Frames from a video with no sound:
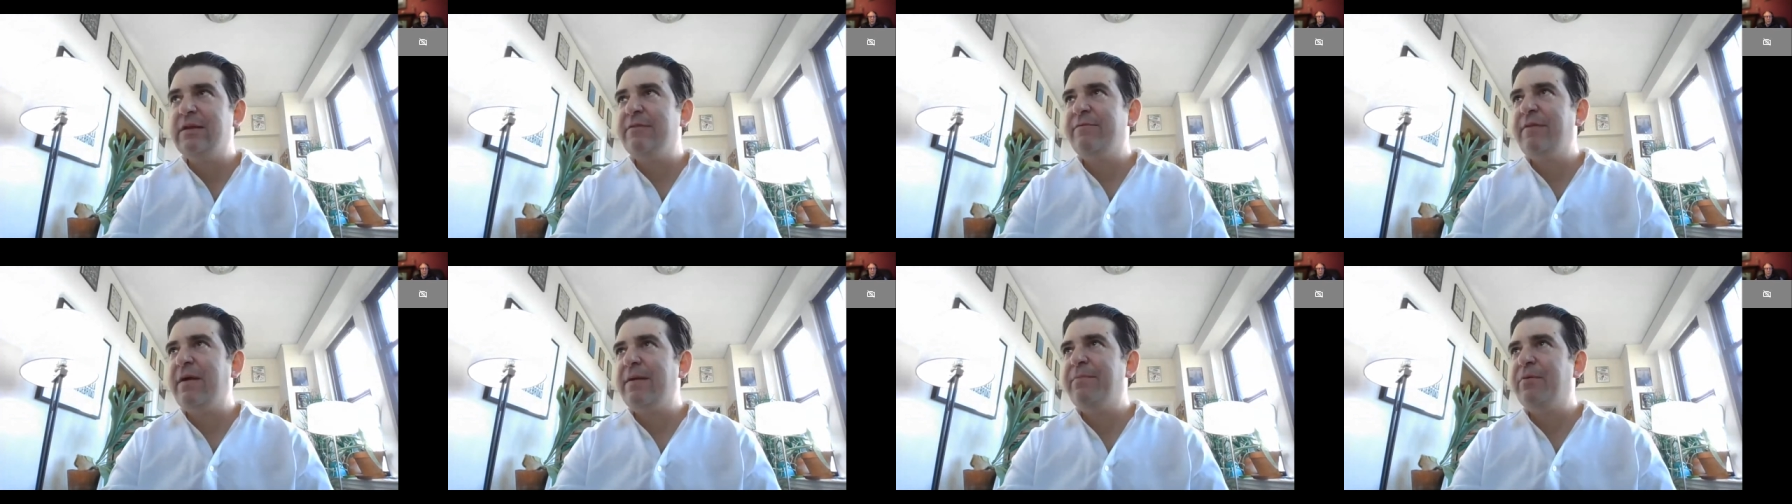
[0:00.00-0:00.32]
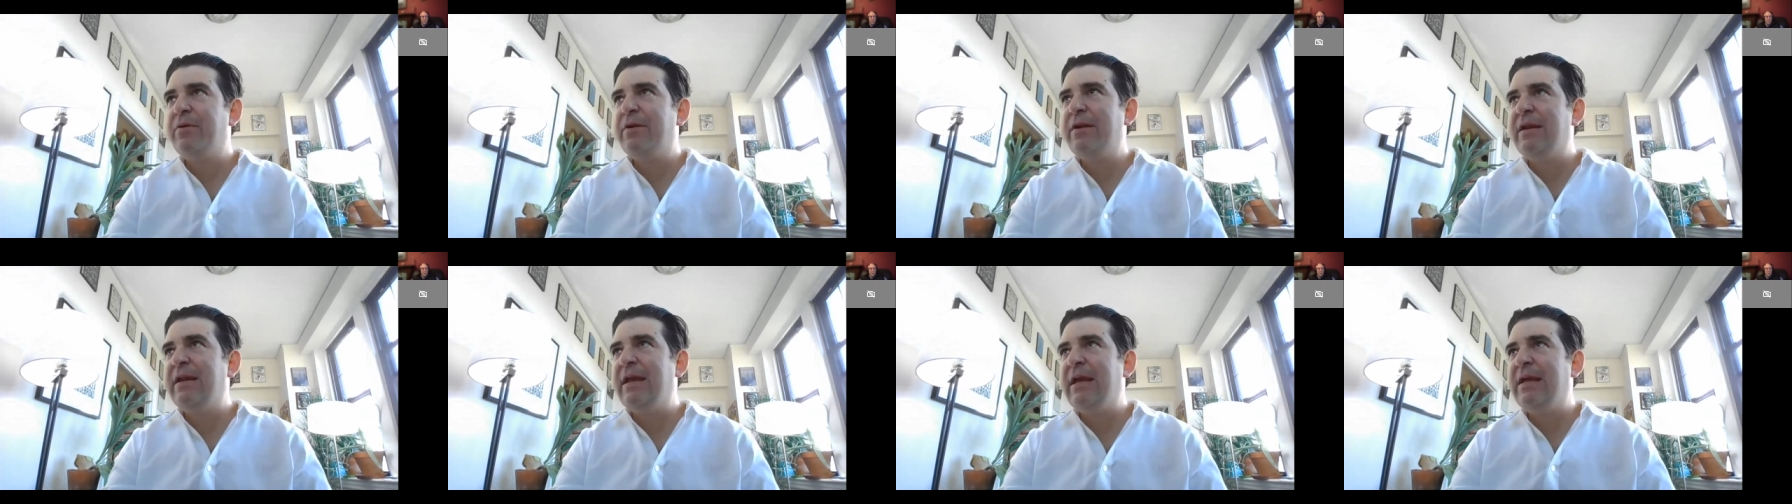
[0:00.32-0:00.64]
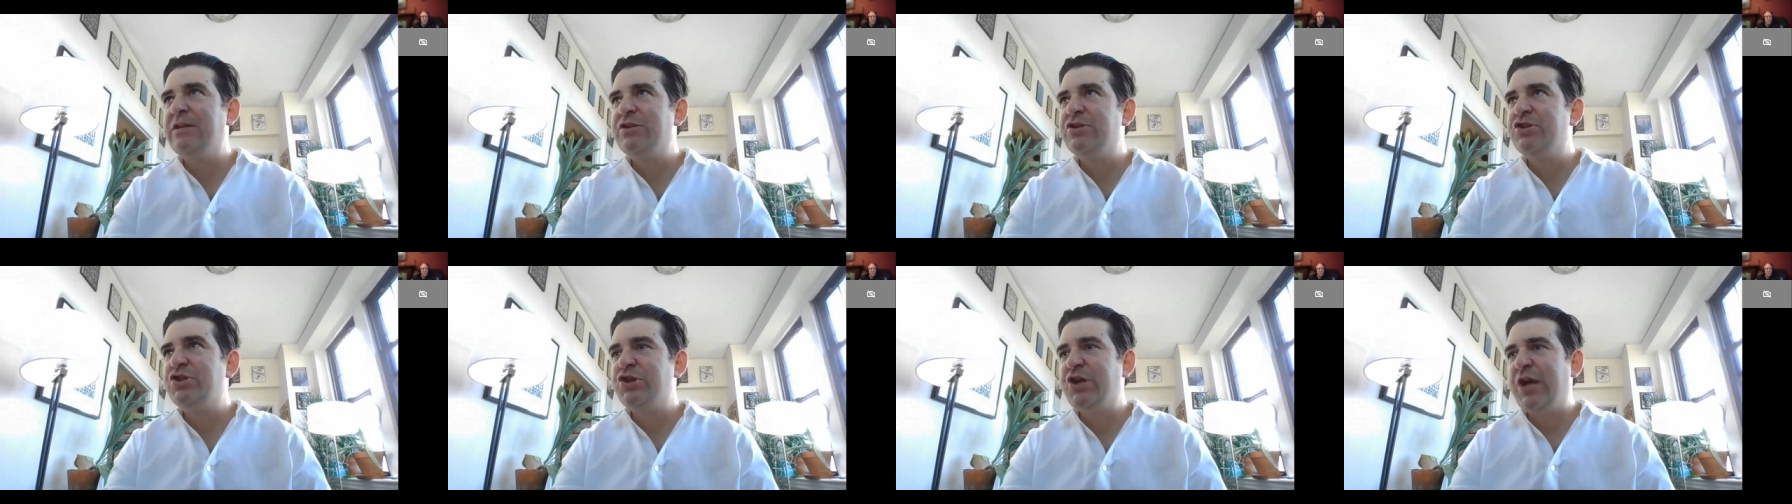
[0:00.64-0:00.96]
If I put it
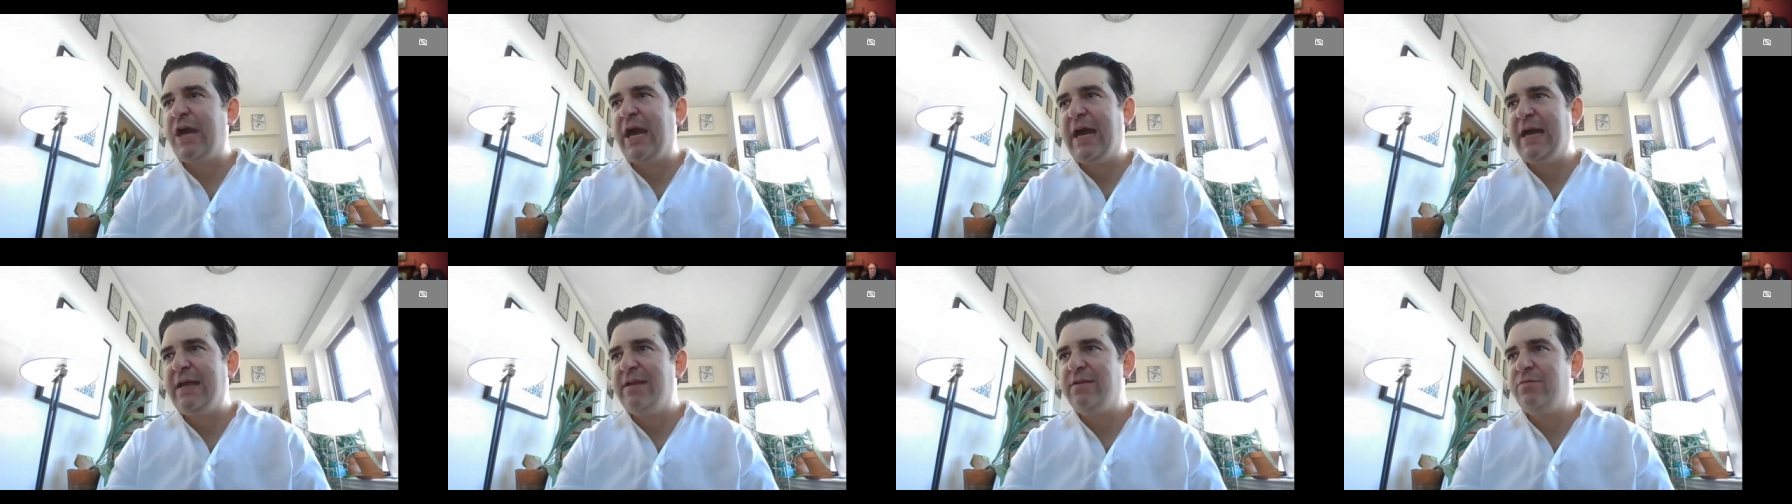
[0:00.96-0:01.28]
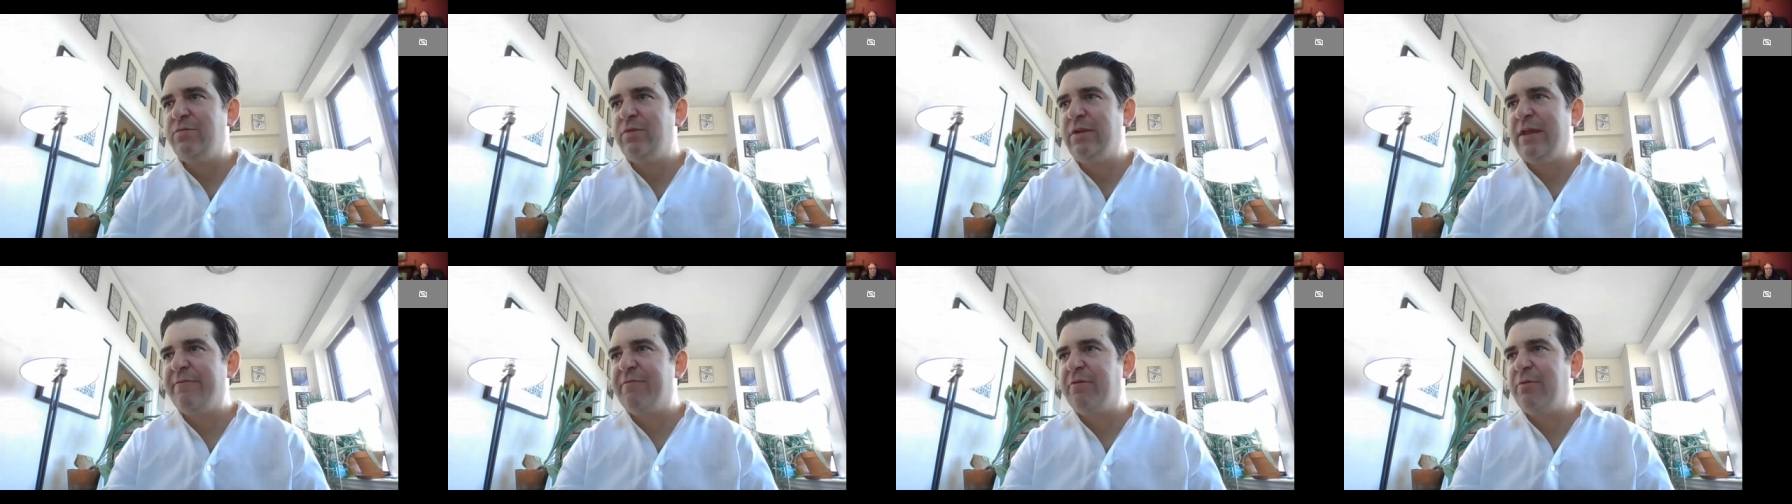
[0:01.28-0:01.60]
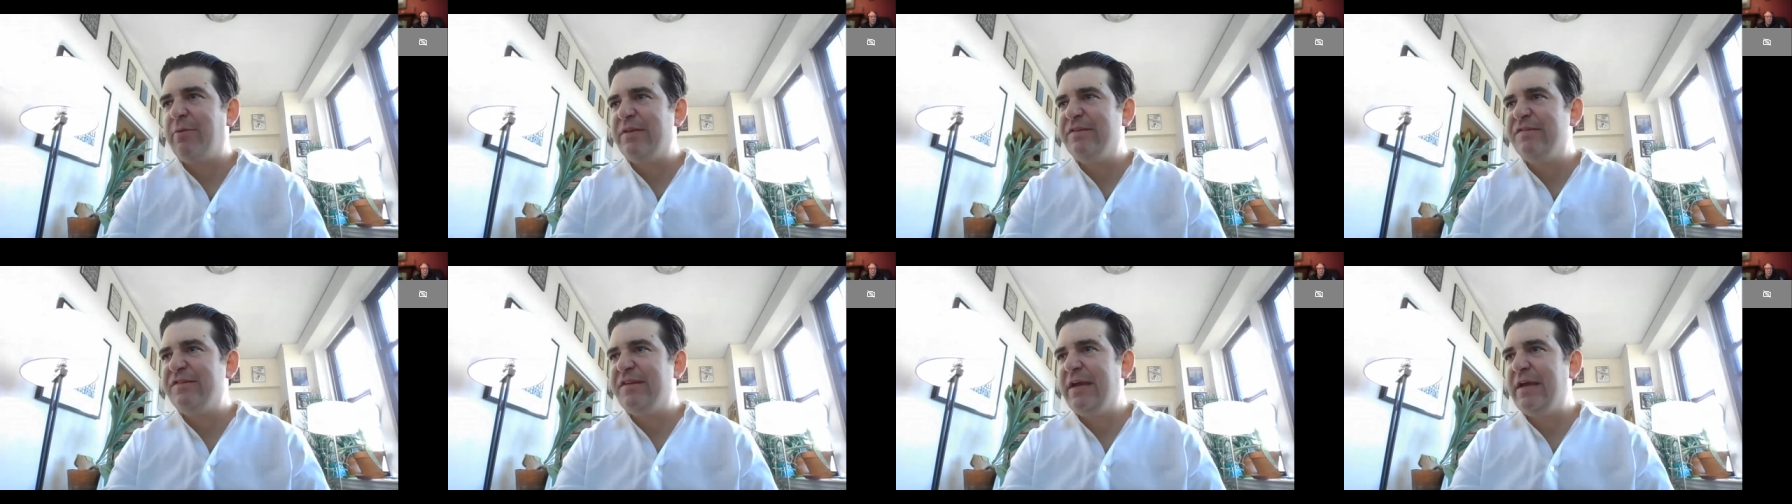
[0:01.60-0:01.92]
in chat, will
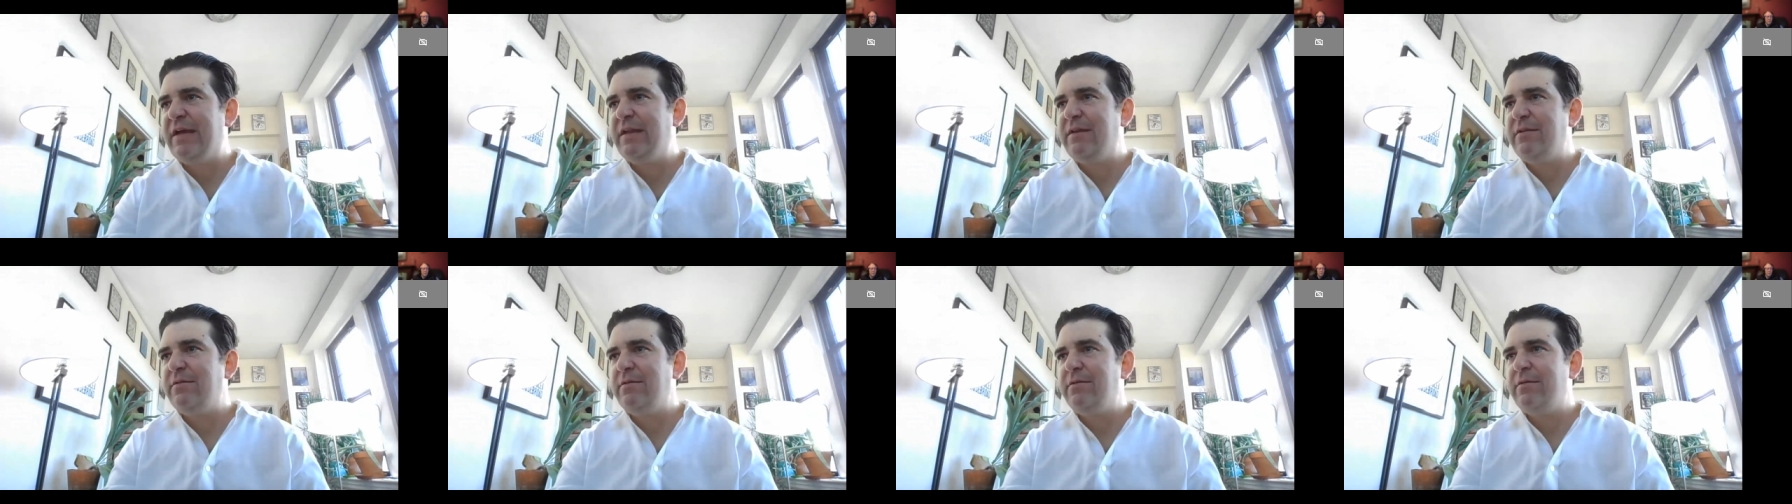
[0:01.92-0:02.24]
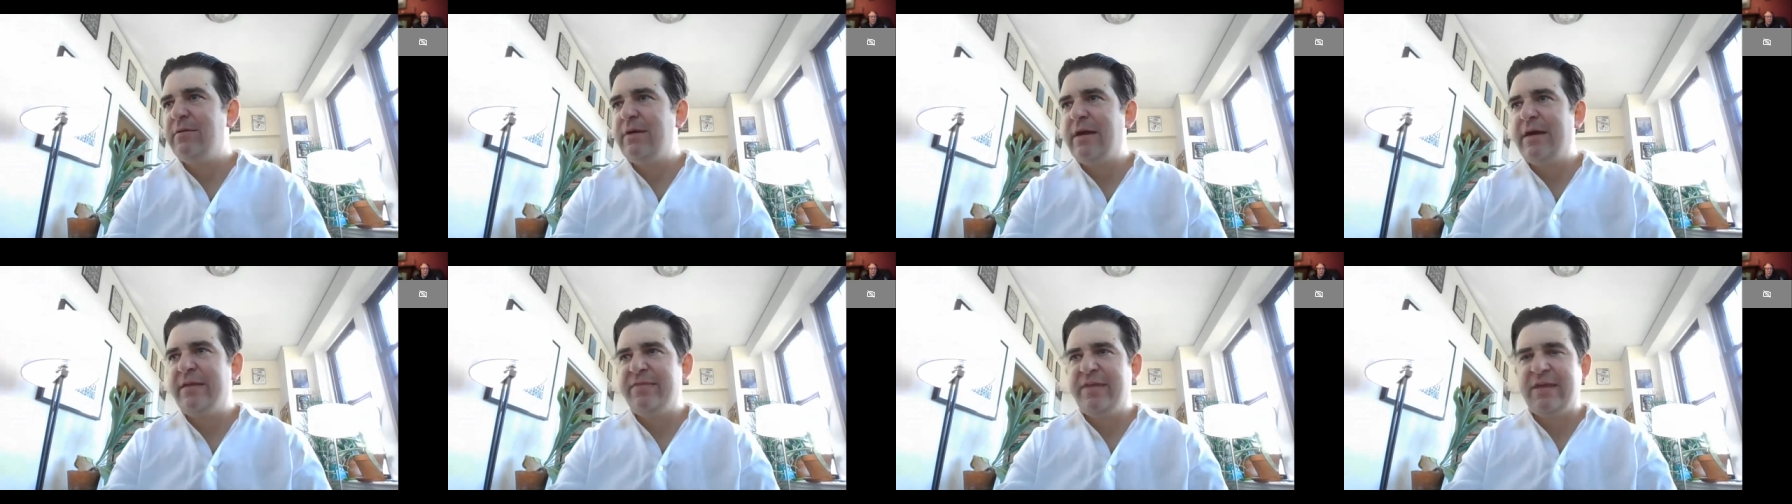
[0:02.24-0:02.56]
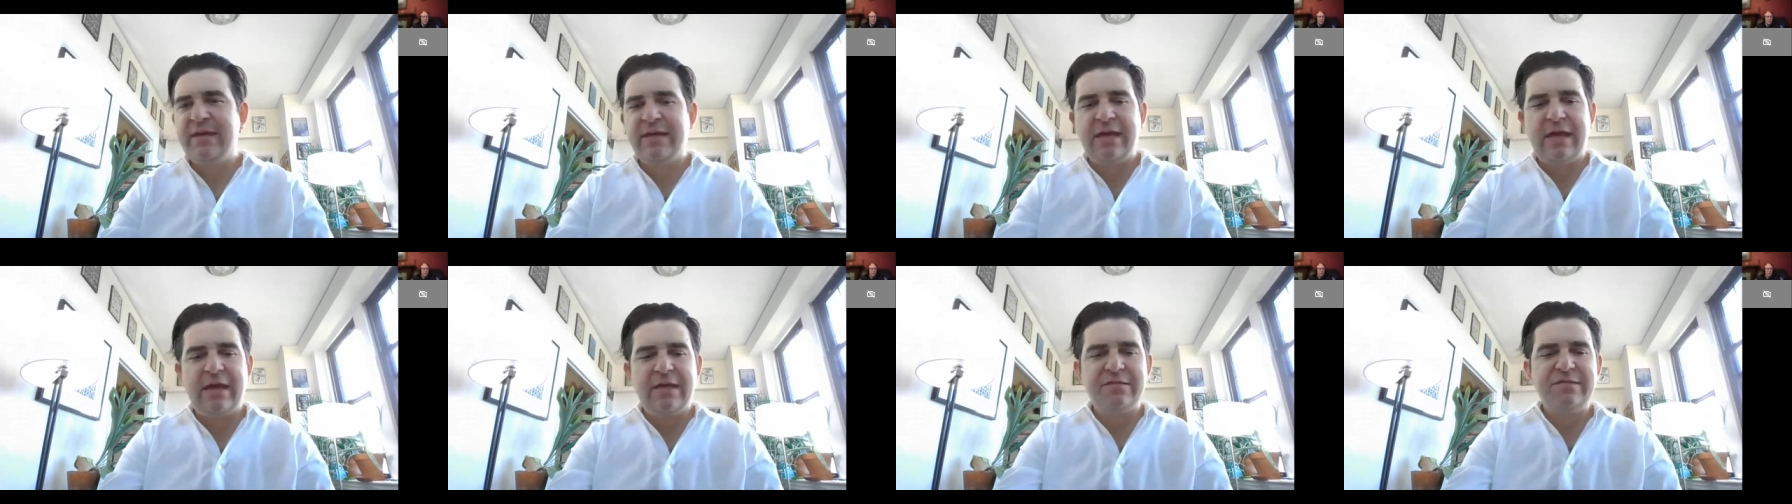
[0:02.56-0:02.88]
everyone see it? I
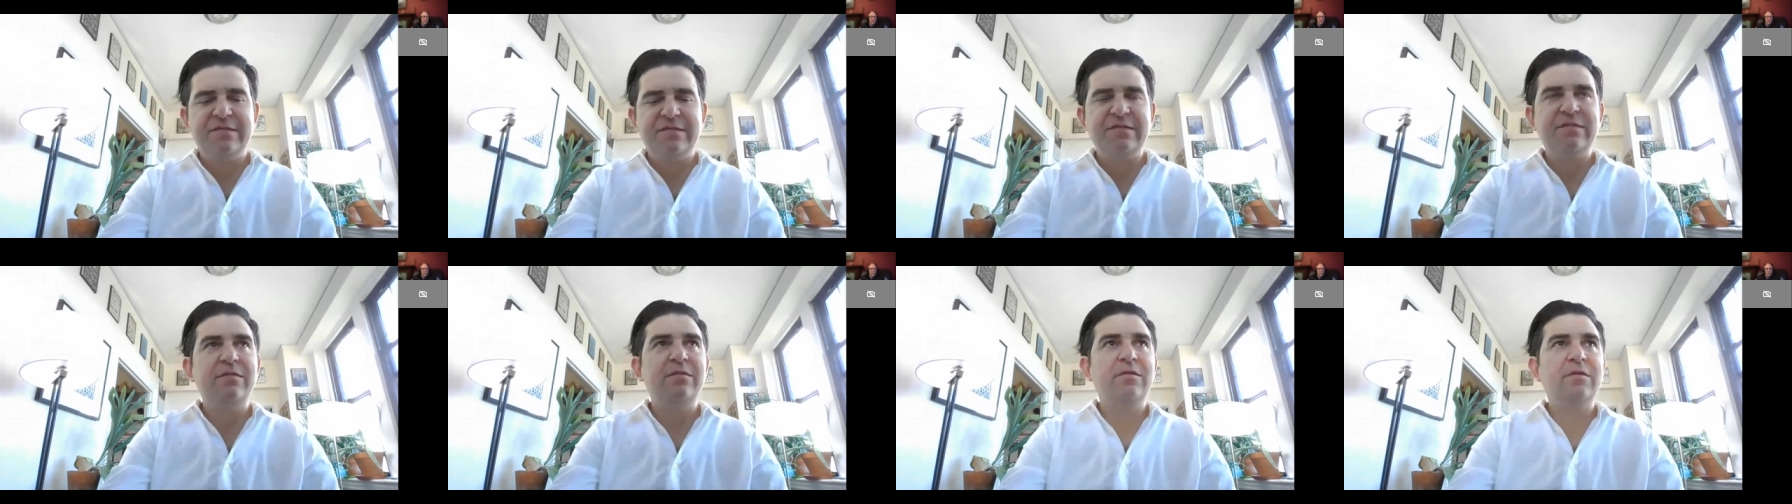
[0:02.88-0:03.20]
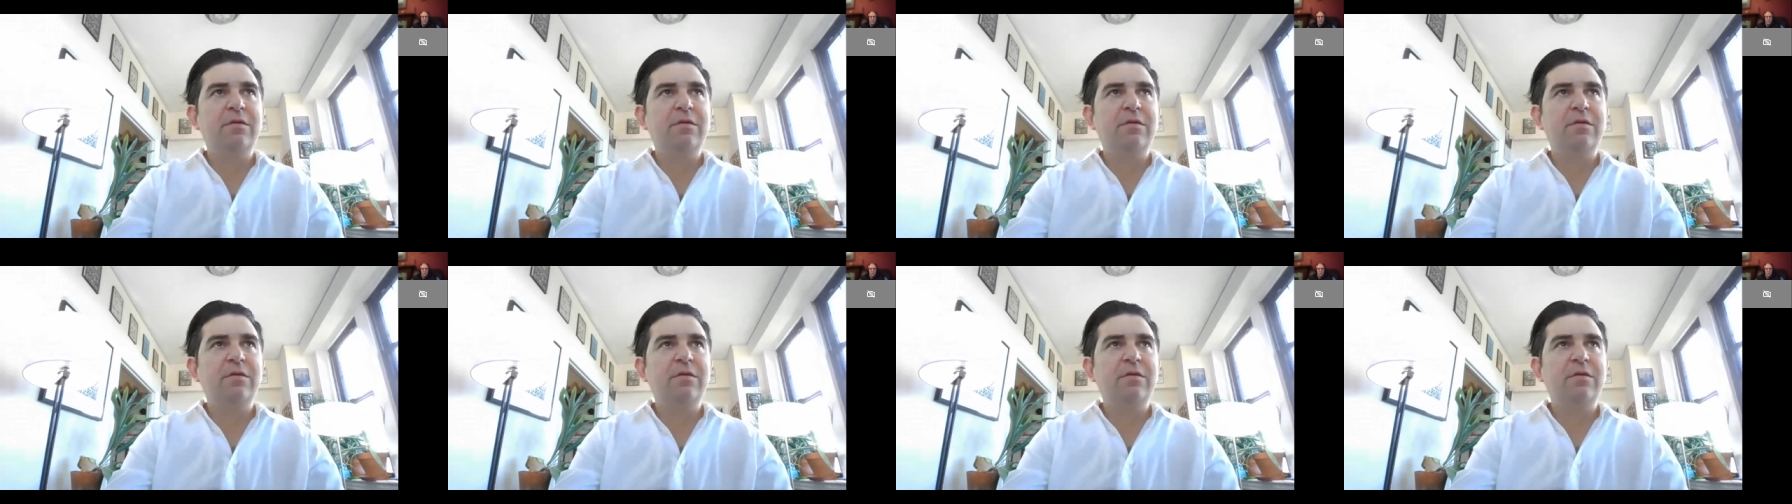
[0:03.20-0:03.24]
think yes.